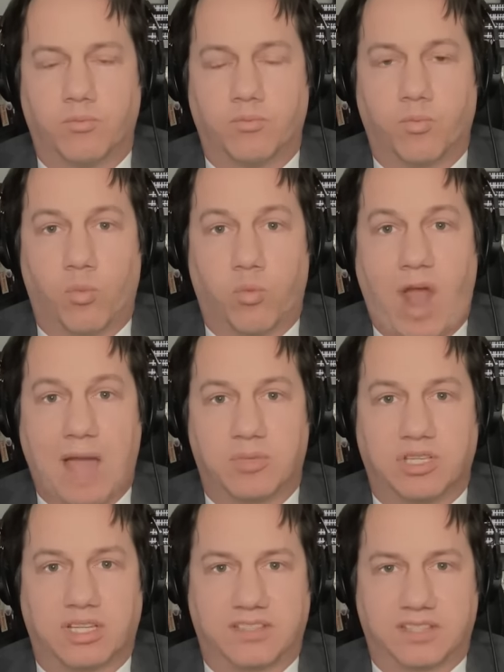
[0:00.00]

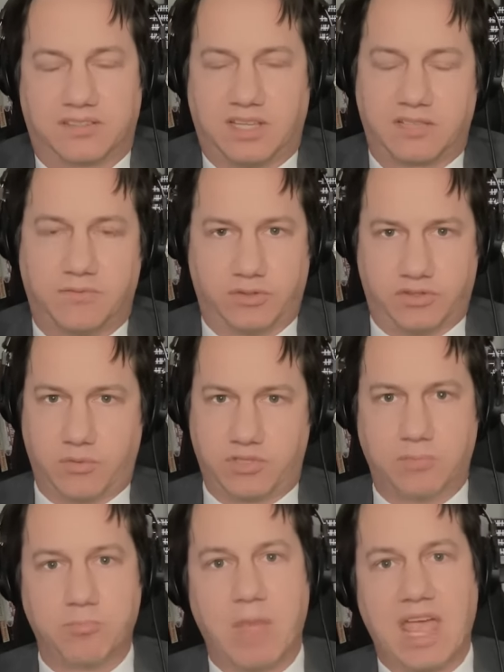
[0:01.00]
rapidly successful. So
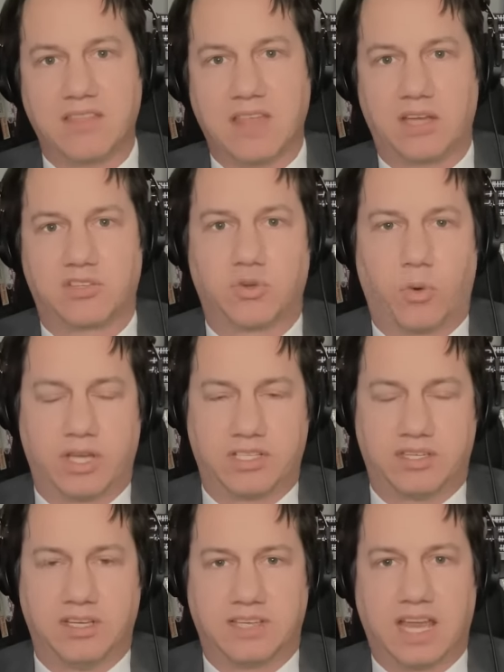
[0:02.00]
she made that choice.
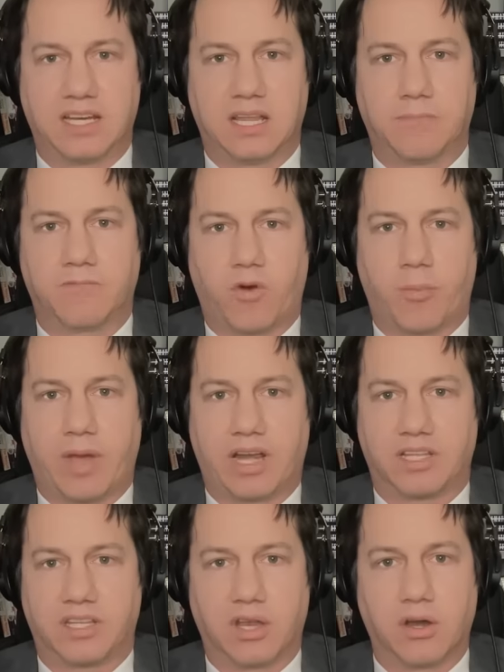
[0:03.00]
She dated him for about a
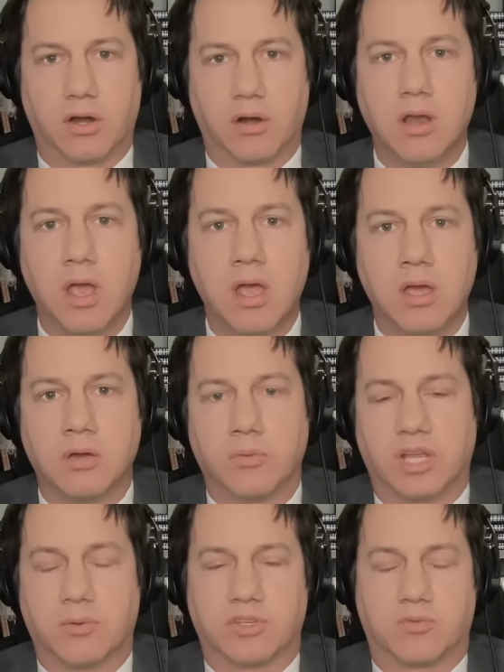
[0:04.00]
year
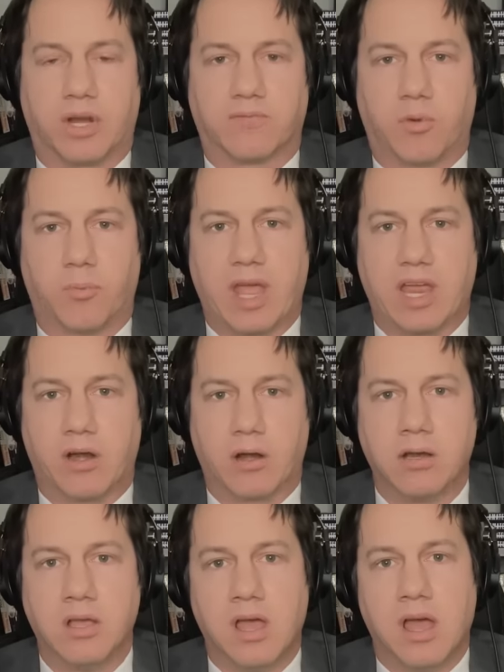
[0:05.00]
when he was running for
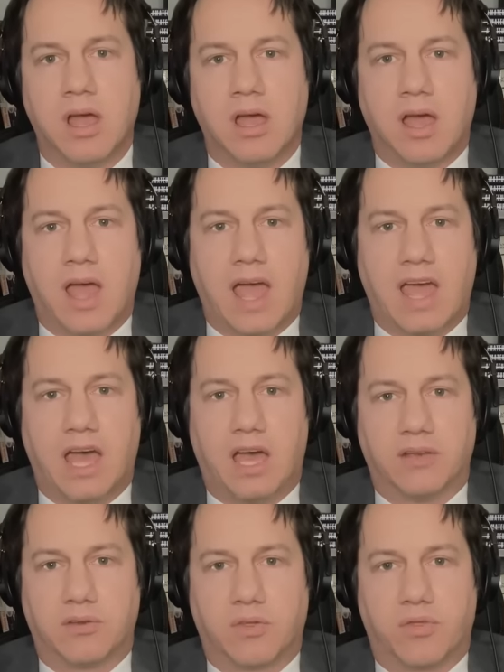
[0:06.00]
mayor,
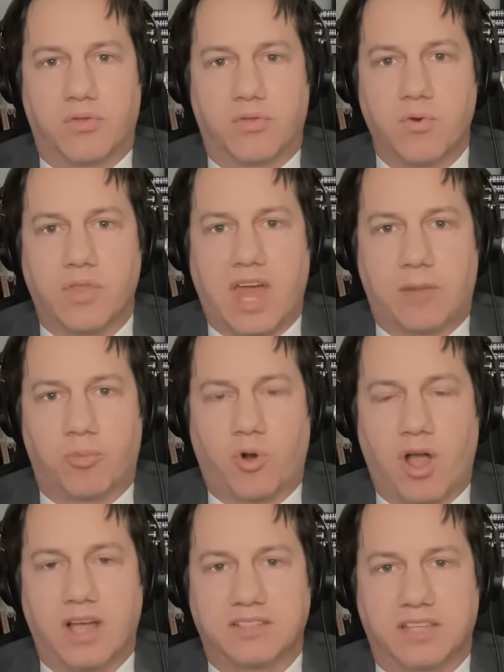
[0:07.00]
and through that
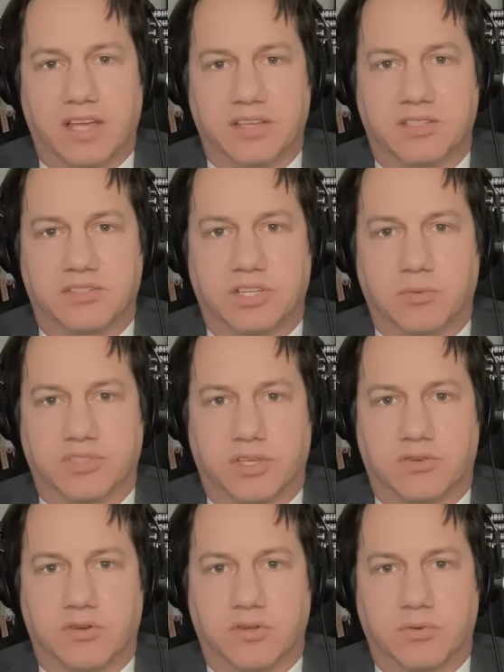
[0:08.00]
process, she was
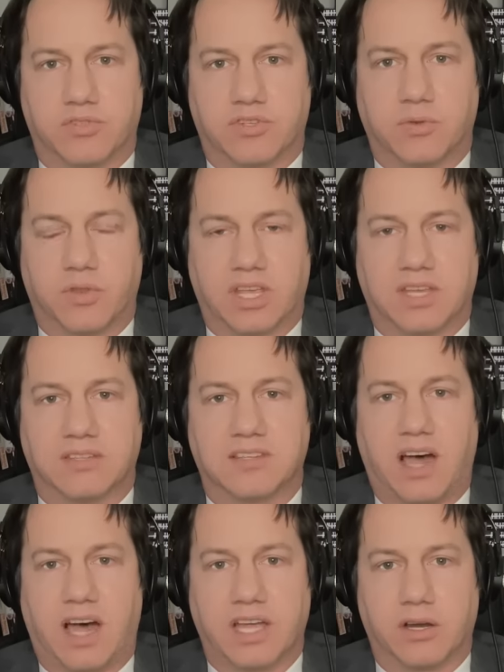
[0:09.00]
introduced to the
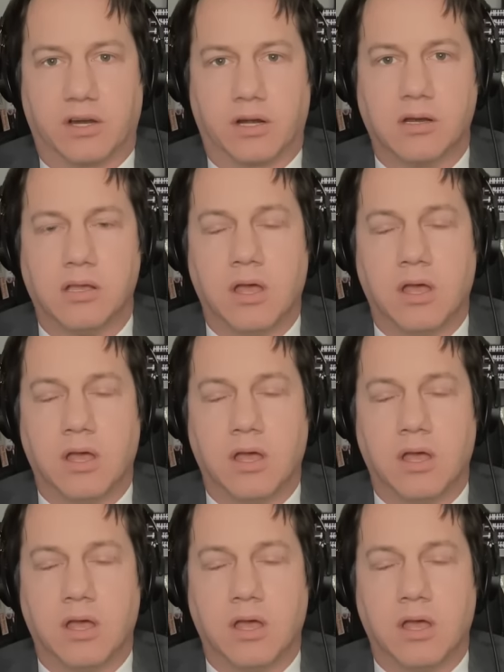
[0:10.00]
entire